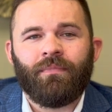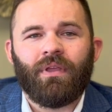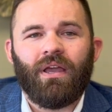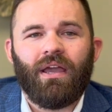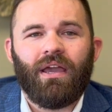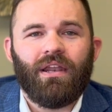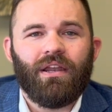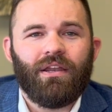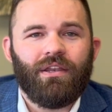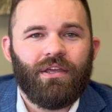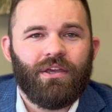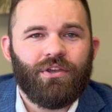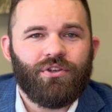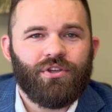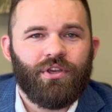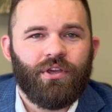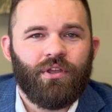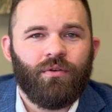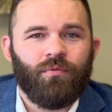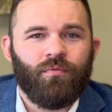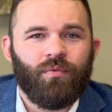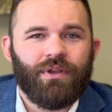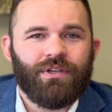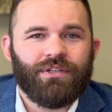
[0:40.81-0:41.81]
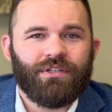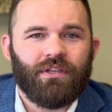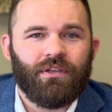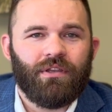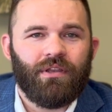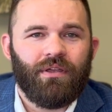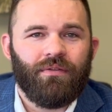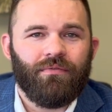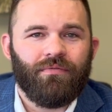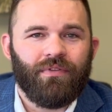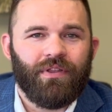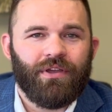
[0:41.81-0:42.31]
In addition,
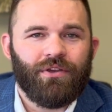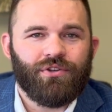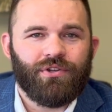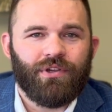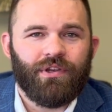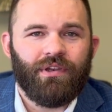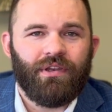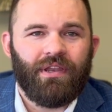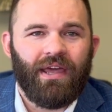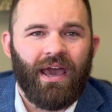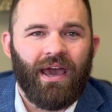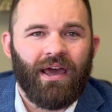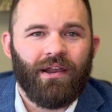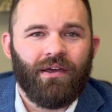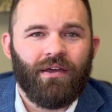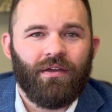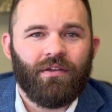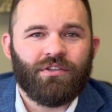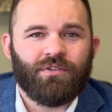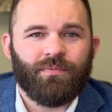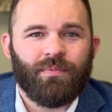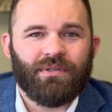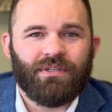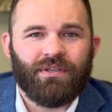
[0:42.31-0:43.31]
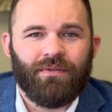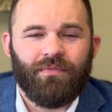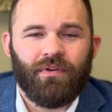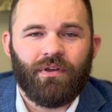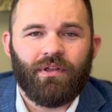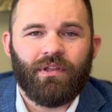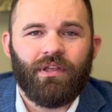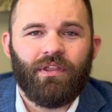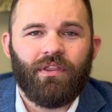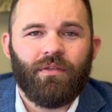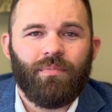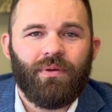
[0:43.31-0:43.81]
recent inflation data,
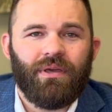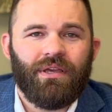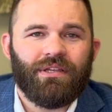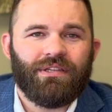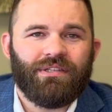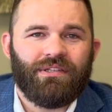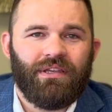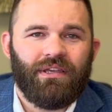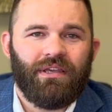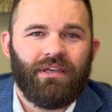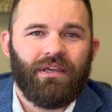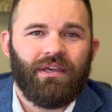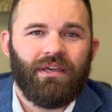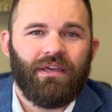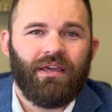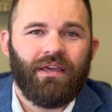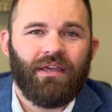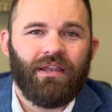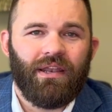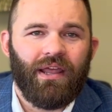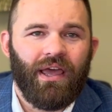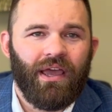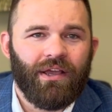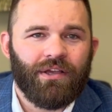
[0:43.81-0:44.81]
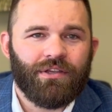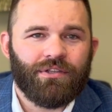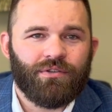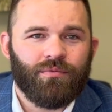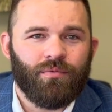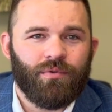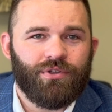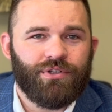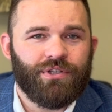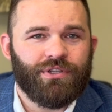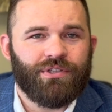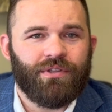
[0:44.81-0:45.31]
specifically the PCE index,
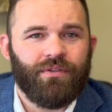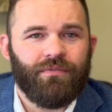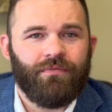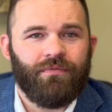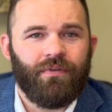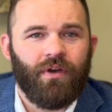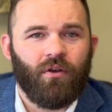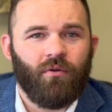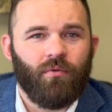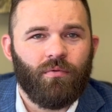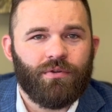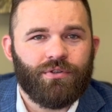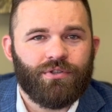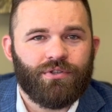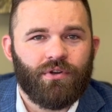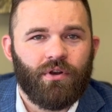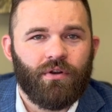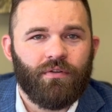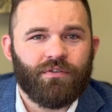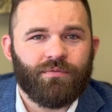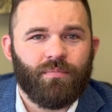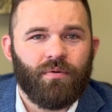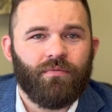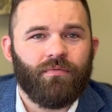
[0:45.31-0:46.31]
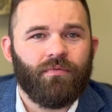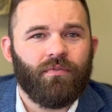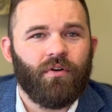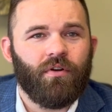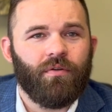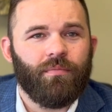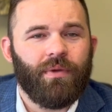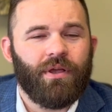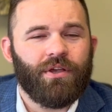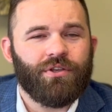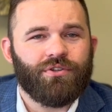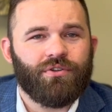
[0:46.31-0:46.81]
which is the Federal Reserve's
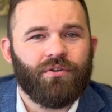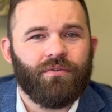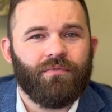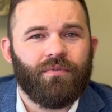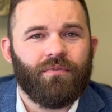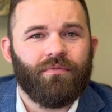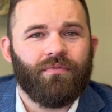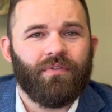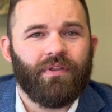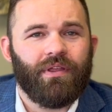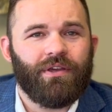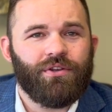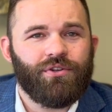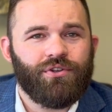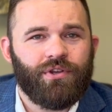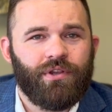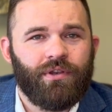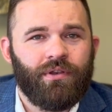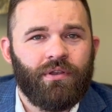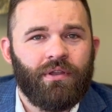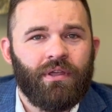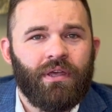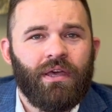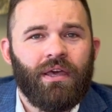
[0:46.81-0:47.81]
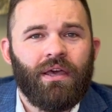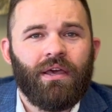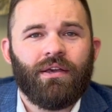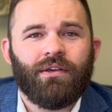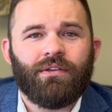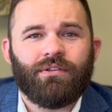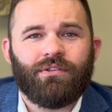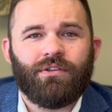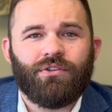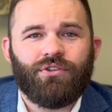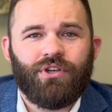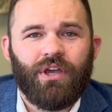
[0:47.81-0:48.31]
preferred measure of inflation,
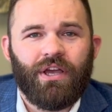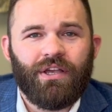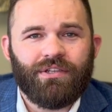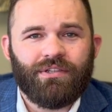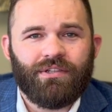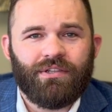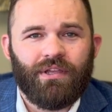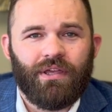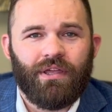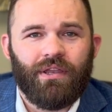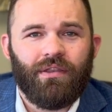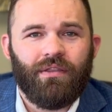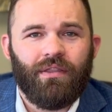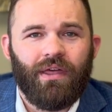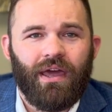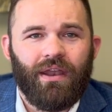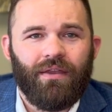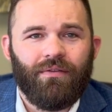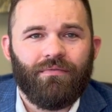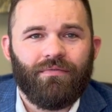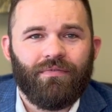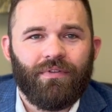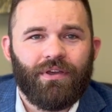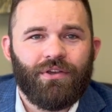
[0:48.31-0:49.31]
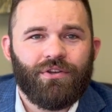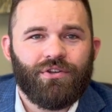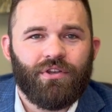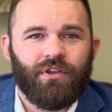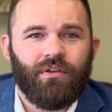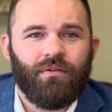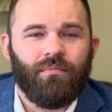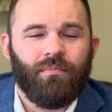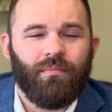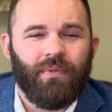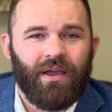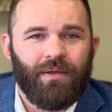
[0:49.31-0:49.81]
suggested that
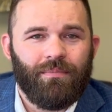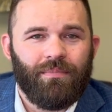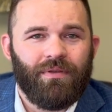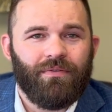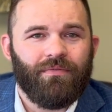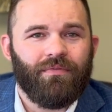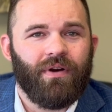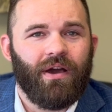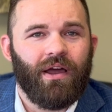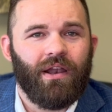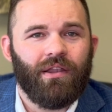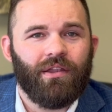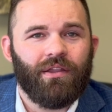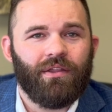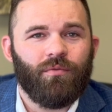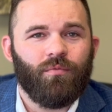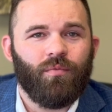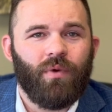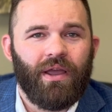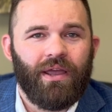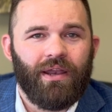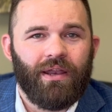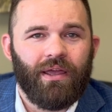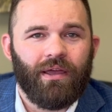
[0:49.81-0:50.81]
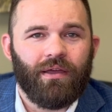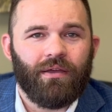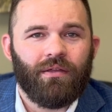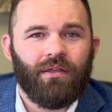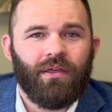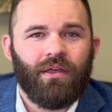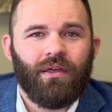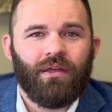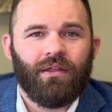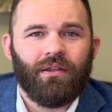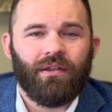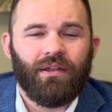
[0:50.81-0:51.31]
inflation might be finally waning,
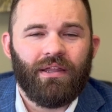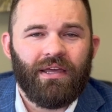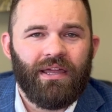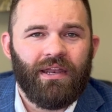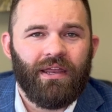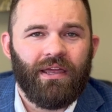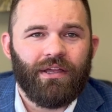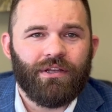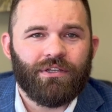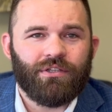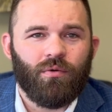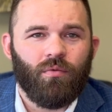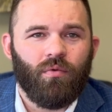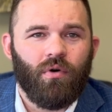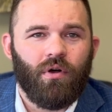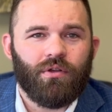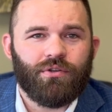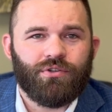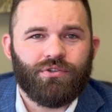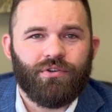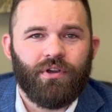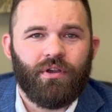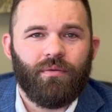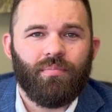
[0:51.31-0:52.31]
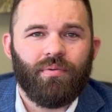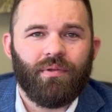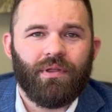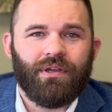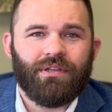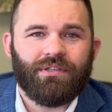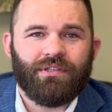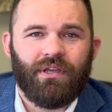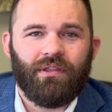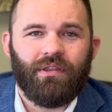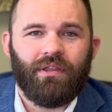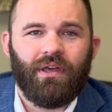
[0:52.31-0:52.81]
leading to Wall Street
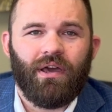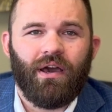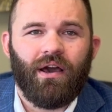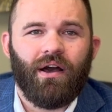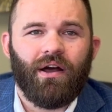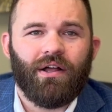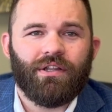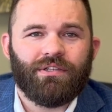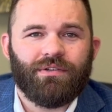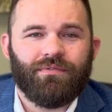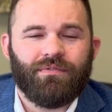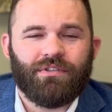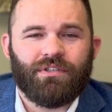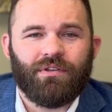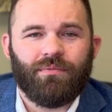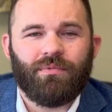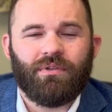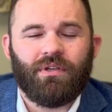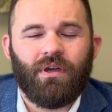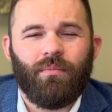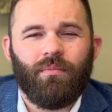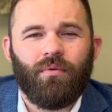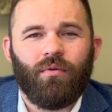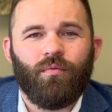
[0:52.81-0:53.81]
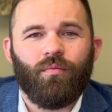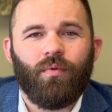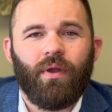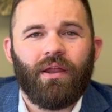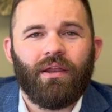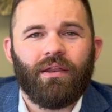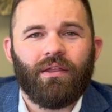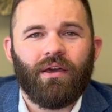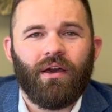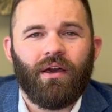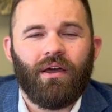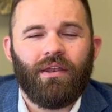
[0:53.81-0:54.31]
placing the odds of a September
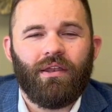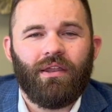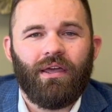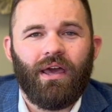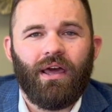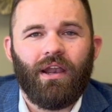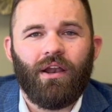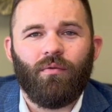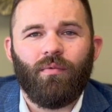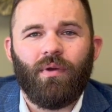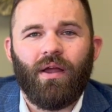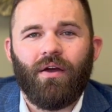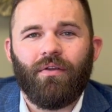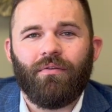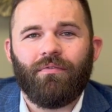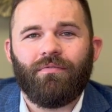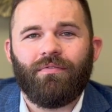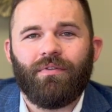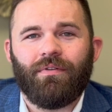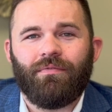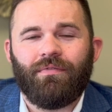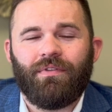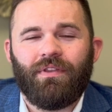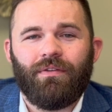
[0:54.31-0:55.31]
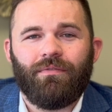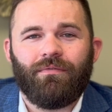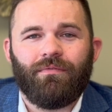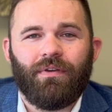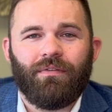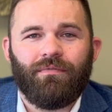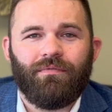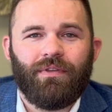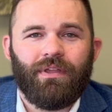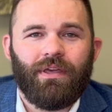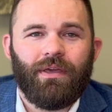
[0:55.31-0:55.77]
rate cut at around 50-50.